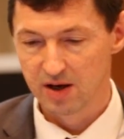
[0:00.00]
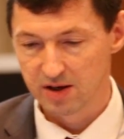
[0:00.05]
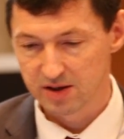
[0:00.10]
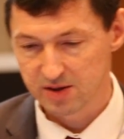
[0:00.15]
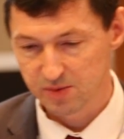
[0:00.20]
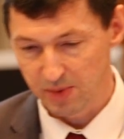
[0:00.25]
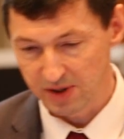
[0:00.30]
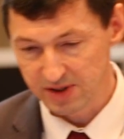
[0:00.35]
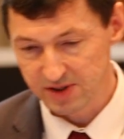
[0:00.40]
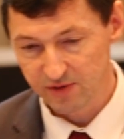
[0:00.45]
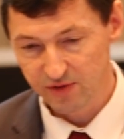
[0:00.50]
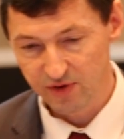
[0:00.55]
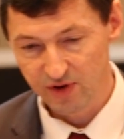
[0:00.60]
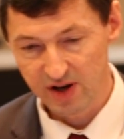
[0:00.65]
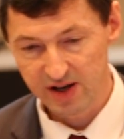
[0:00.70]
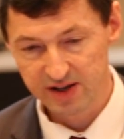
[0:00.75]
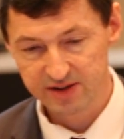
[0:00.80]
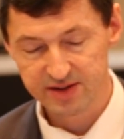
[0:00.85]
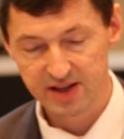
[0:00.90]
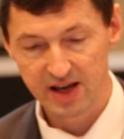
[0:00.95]

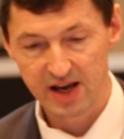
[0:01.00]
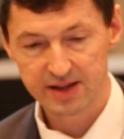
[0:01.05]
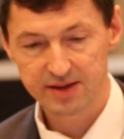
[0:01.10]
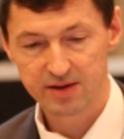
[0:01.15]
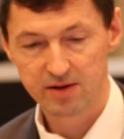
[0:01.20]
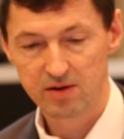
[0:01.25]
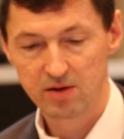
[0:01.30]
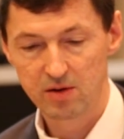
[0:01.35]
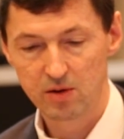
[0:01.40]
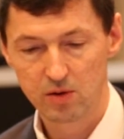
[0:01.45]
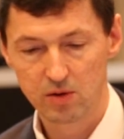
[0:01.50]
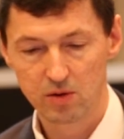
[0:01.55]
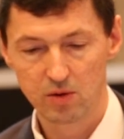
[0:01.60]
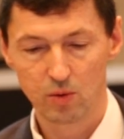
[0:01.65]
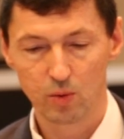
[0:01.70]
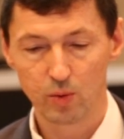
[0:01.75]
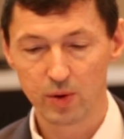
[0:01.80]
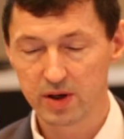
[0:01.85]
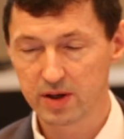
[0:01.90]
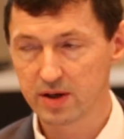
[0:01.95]
specifying that,
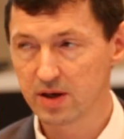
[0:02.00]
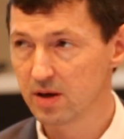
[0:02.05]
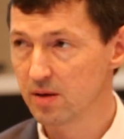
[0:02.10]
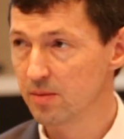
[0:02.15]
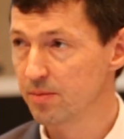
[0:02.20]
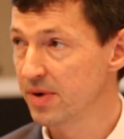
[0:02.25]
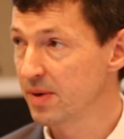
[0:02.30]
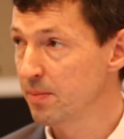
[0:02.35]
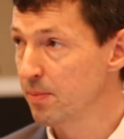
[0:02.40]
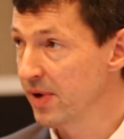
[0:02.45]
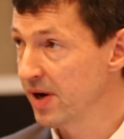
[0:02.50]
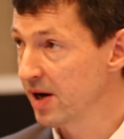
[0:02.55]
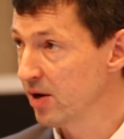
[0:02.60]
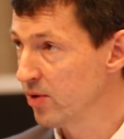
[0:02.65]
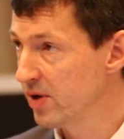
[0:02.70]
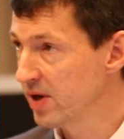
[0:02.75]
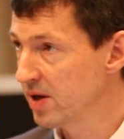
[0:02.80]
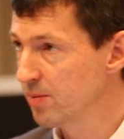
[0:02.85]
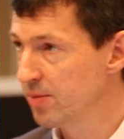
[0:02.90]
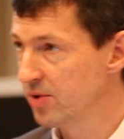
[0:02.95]
when
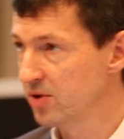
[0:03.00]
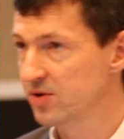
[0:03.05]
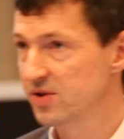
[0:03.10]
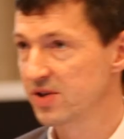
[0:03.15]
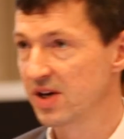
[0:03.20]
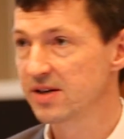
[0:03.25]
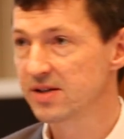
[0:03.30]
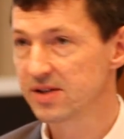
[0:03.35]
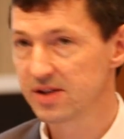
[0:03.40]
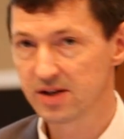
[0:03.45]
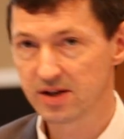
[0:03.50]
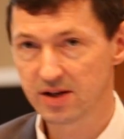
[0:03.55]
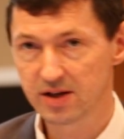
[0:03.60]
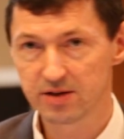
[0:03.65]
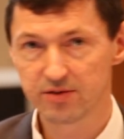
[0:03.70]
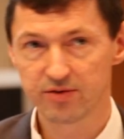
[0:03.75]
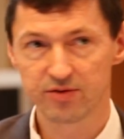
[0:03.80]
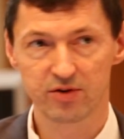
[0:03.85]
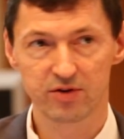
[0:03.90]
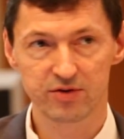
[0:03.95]
preparing, processing
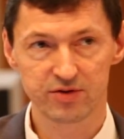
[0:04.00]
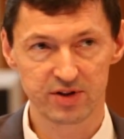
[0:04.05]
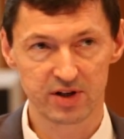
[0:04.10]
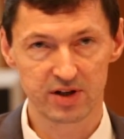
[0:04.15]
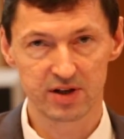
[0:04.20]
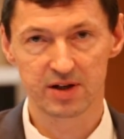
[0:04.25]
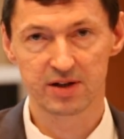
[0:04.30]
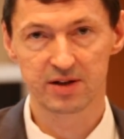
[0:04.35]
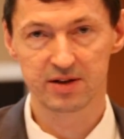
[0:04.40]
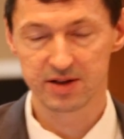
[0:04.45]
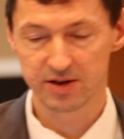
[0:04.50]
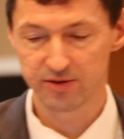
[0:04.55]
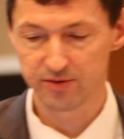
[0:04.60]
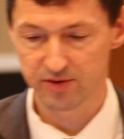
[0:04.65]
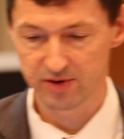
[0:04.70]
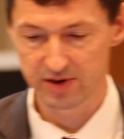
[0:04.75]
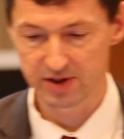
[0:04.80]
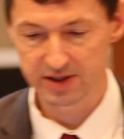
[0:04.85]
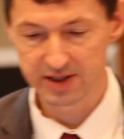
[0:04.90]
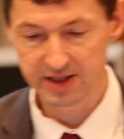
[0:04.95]
it for the
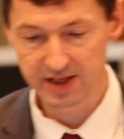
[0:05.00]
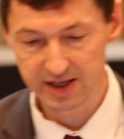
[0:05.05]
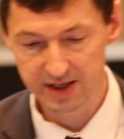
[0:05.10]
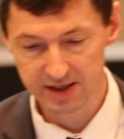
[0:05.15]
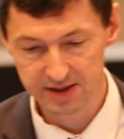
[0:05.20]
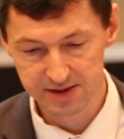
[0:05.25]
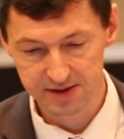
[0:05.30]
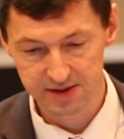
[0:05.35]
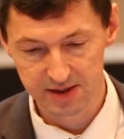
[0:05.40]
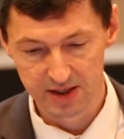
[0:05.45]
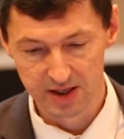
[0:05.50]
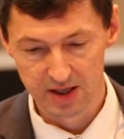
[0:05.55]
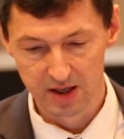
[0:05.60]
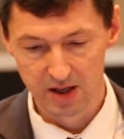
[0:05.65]
different needs,